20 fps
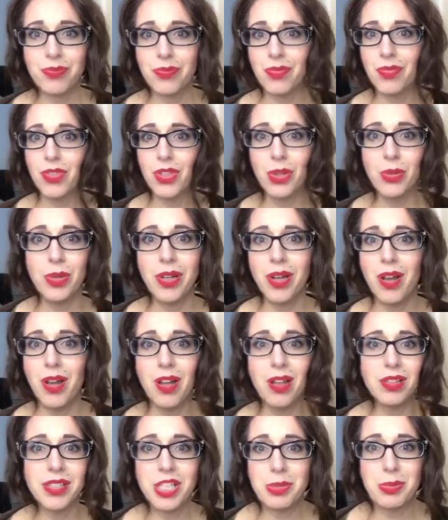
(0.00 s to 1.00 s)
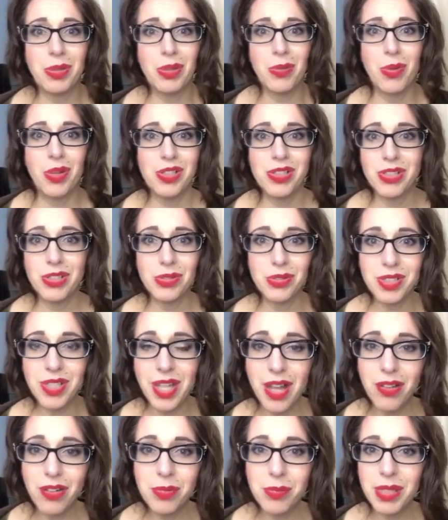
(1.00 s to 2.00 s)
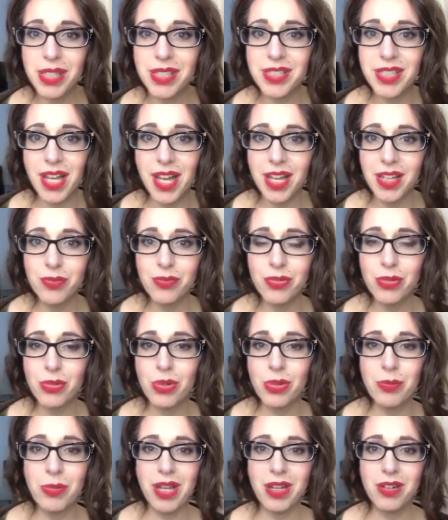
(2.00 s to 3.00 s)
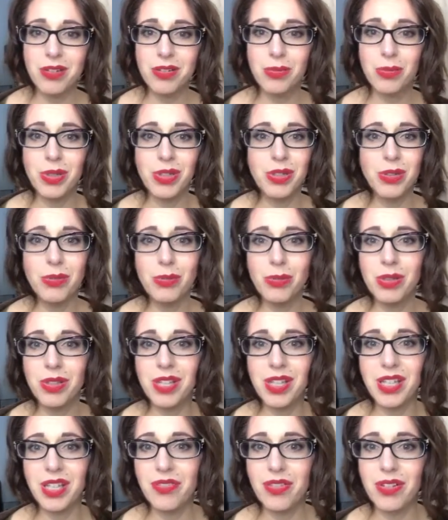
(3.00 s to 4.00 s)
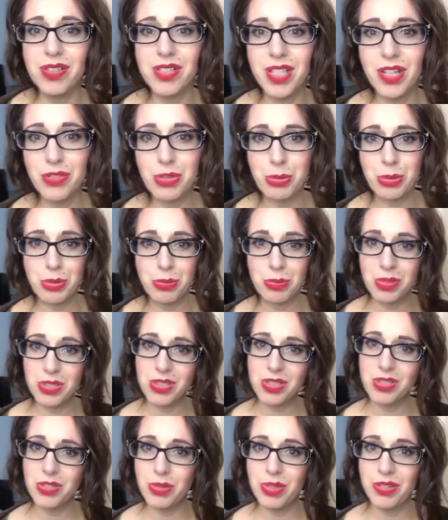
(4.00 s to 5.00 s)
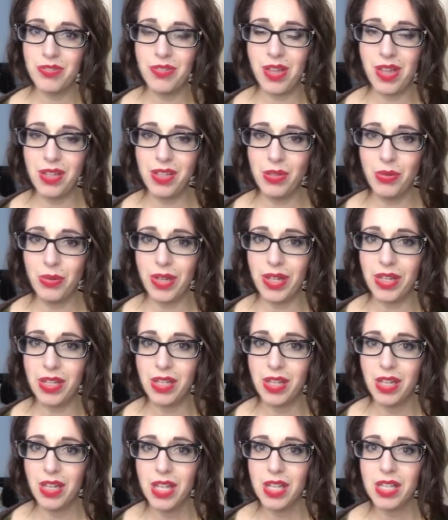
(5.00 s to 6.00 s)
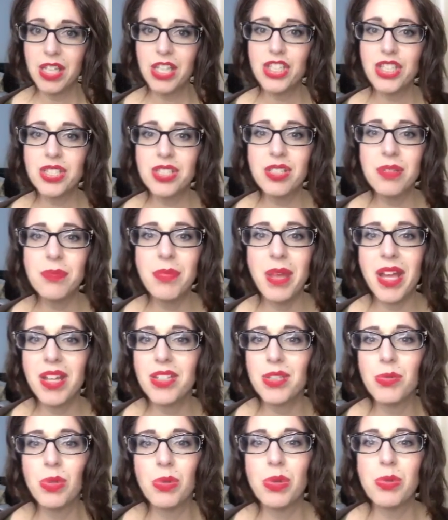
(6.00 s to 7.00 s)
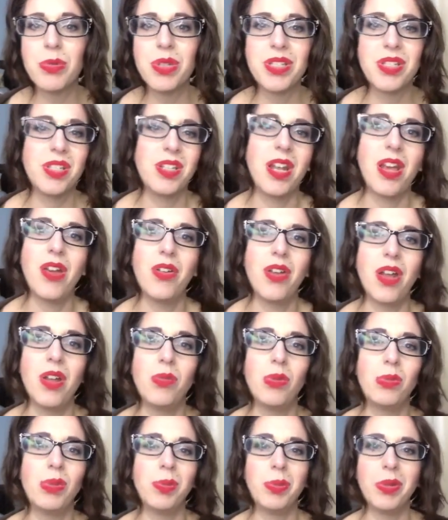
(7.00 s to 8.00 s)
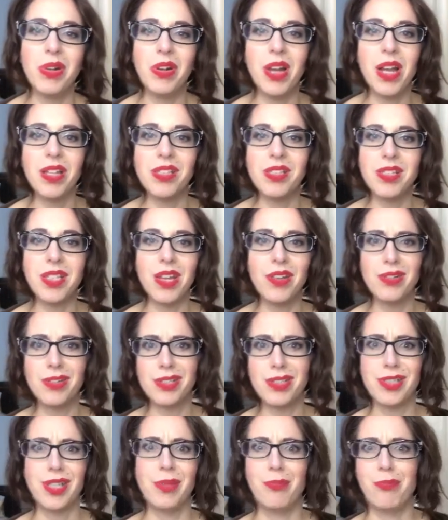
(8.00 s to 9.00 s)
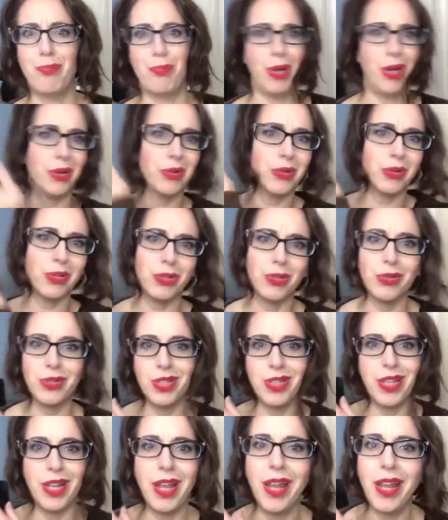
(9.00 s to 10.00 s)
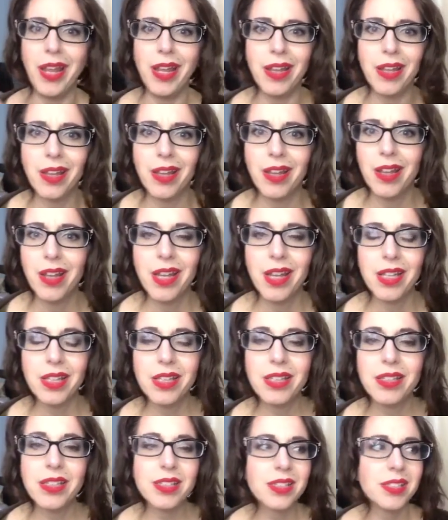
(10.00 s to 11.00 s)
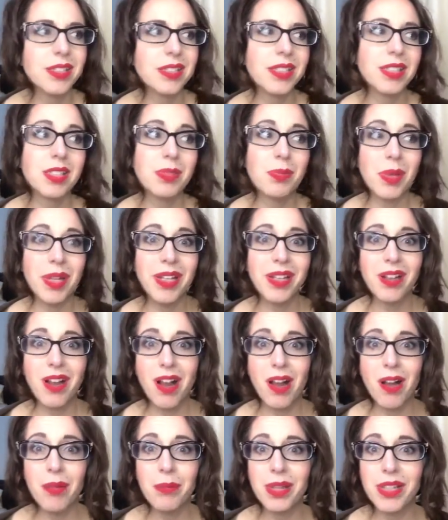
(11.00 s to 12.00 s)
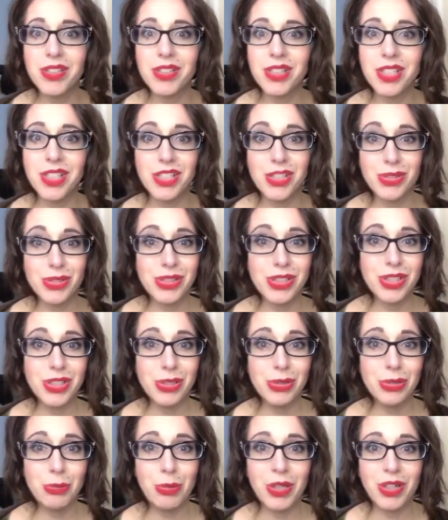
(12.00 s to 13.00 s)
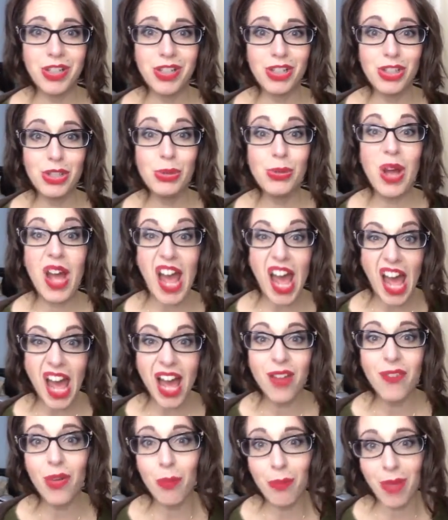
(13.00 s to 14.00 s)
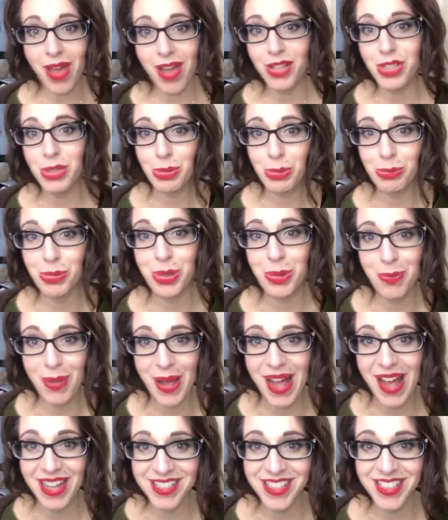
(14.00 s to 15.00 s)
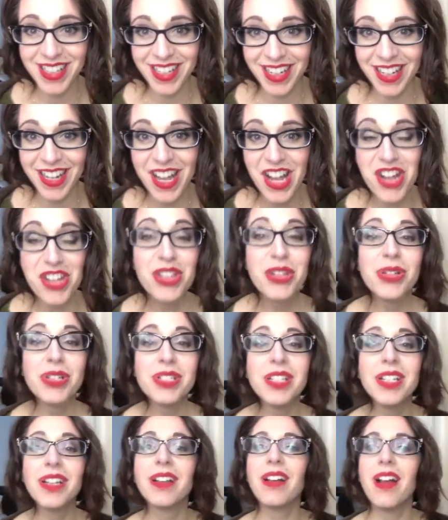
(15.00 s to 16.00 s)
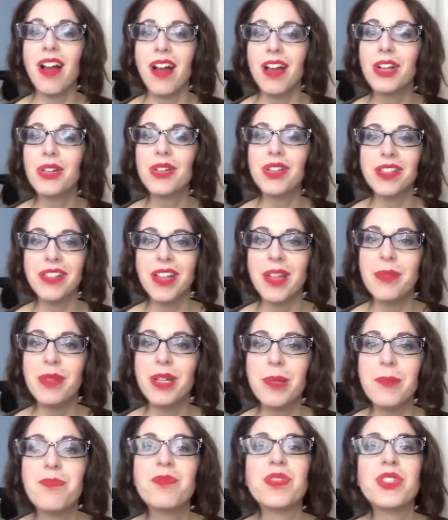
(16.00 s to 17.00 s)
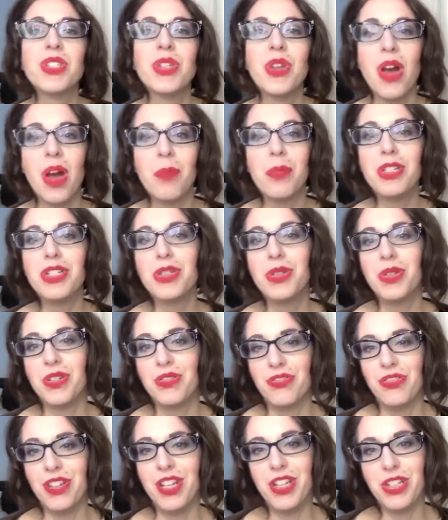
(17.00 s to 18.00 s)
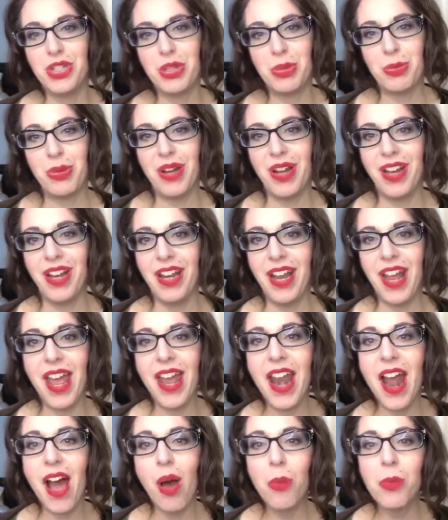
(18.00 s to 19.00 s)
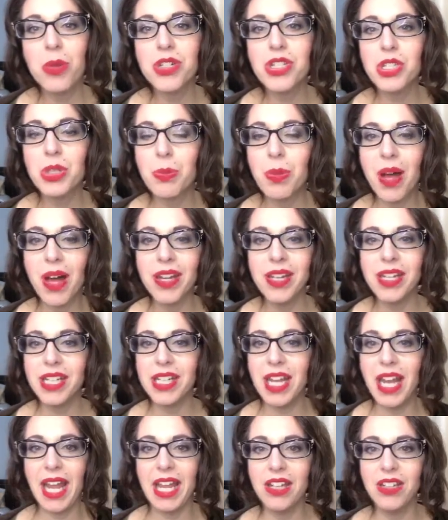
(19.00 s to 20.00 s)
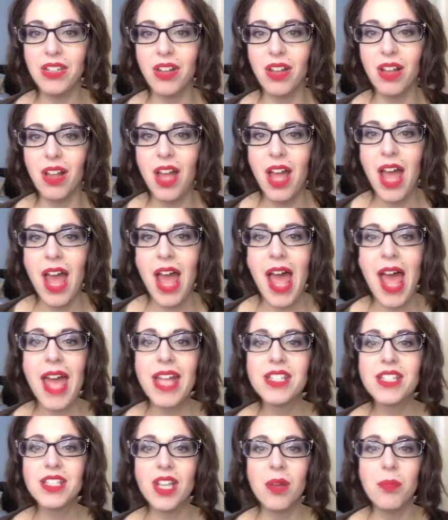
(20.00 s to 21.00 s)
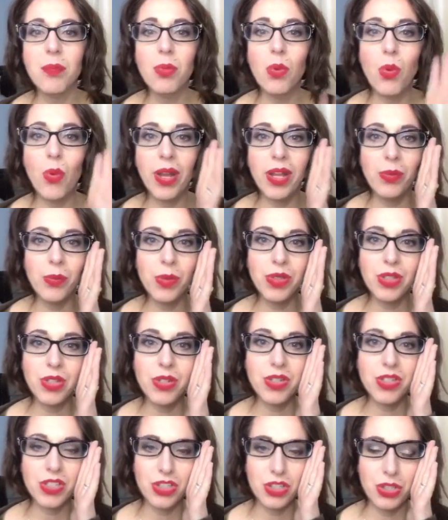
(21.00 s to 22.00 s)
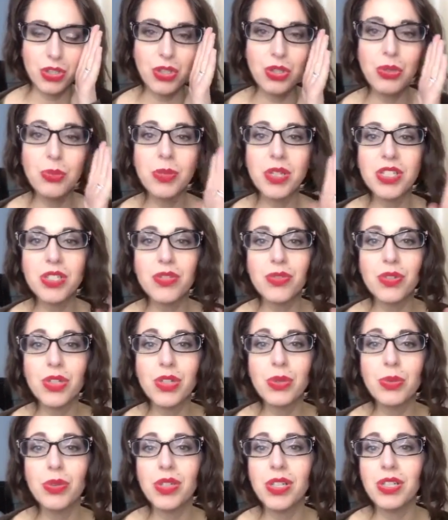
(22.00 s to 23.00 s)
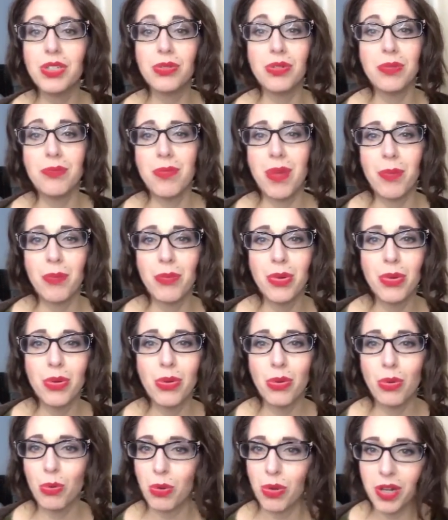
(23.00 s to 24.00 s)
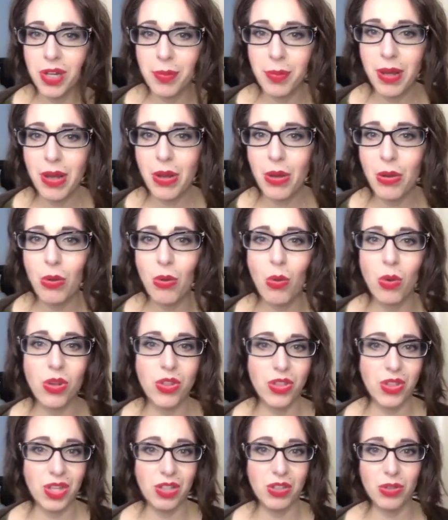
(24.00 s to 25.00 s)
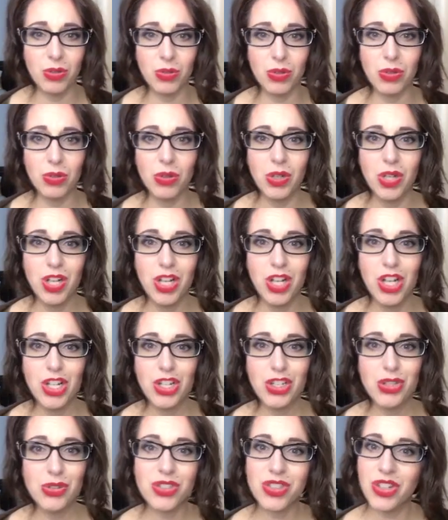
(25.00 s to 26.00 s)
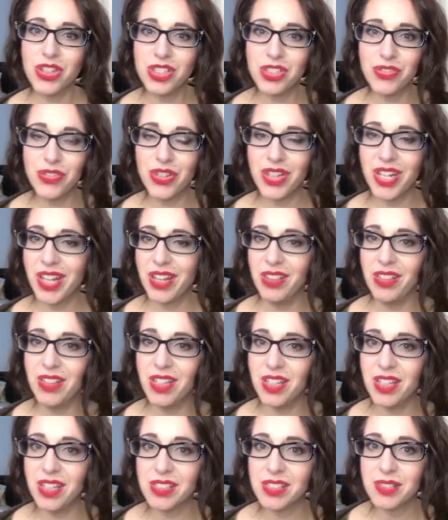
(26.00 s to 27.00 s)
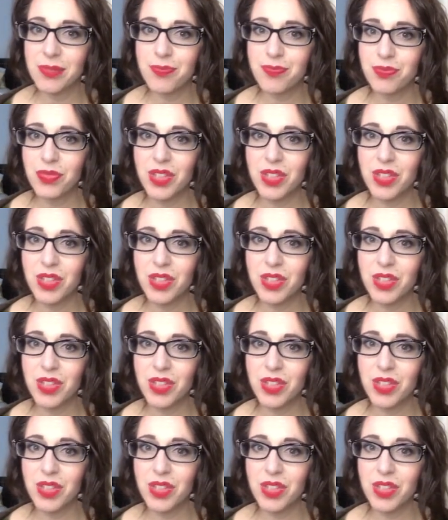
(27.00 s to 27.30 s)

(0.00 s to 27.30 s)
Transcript: Though we all desperately want to slow down and make time for what matters, we don't really give ourselves permission to reevaluate. Like, just imagine what we're missing out on when we put our heads down and just like barrel through the day. Like this might come as good news to you, but you have a maximum capacity. There's like a concrete limit to how much you can fit in your brain and how much your body can handle. At some point, when there is too much for you really to remember or worry about or think through, you start to forget things.